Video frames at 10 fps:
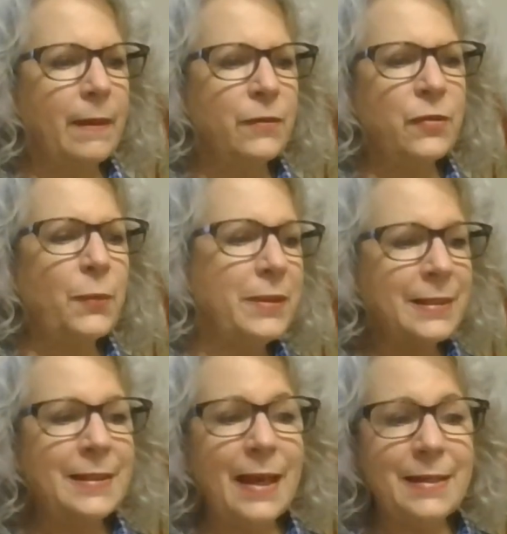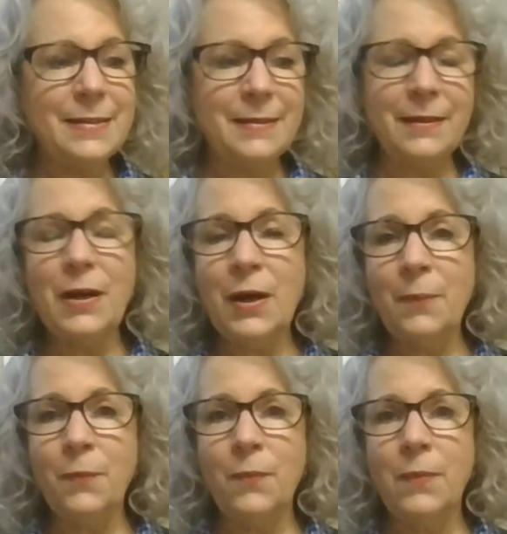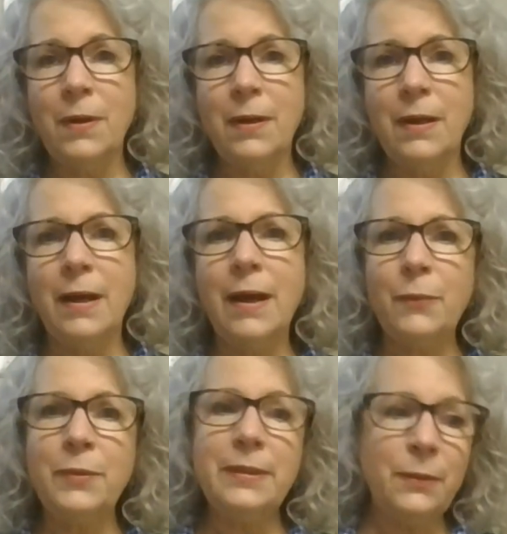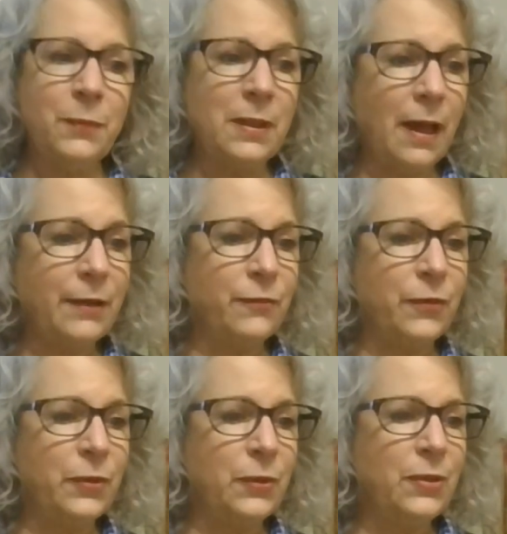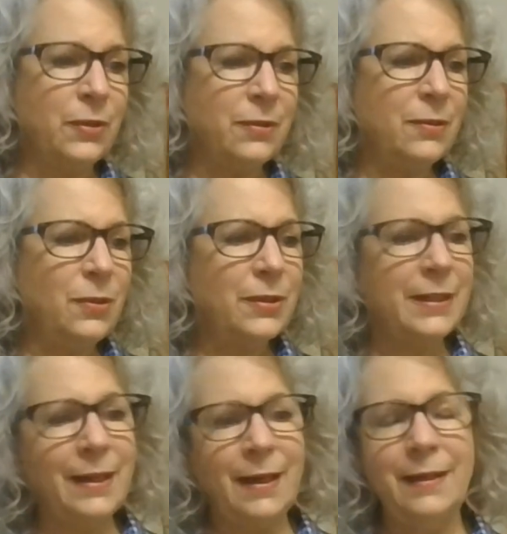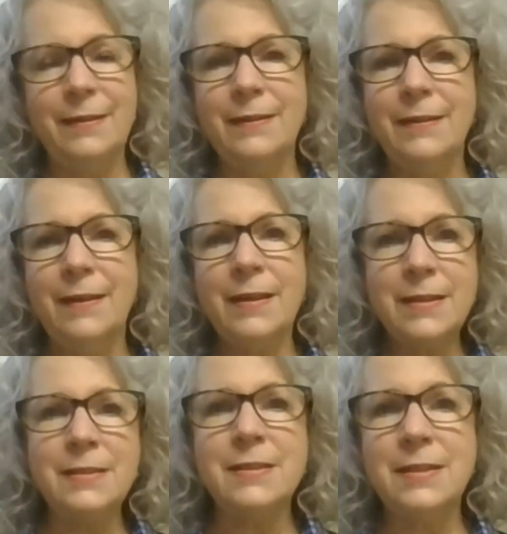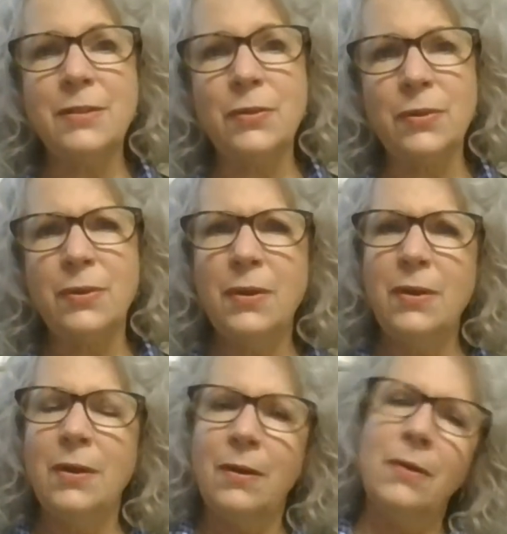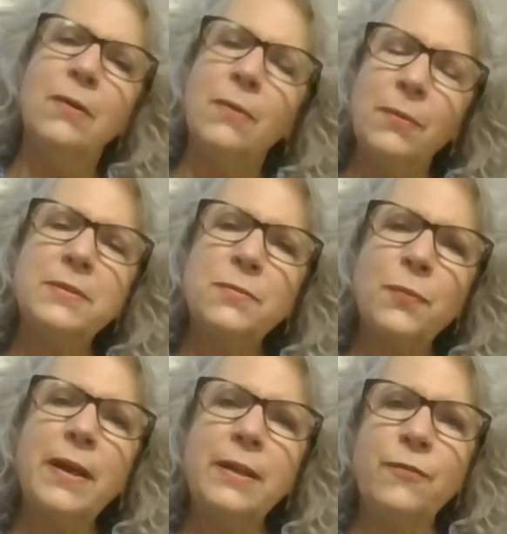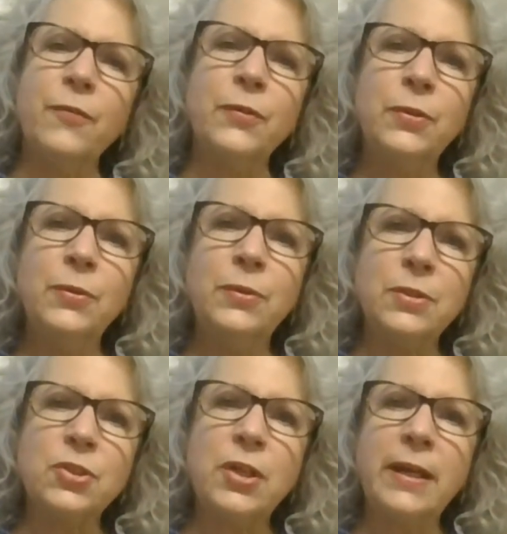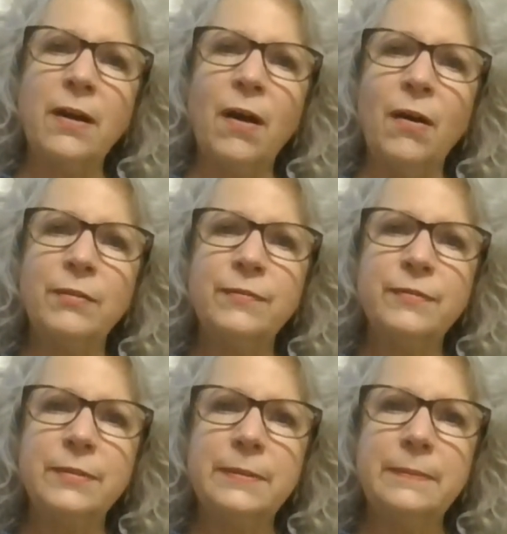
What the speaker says: So, in the days to come, I really would like for you to look at and consider what's ready for you to shake off.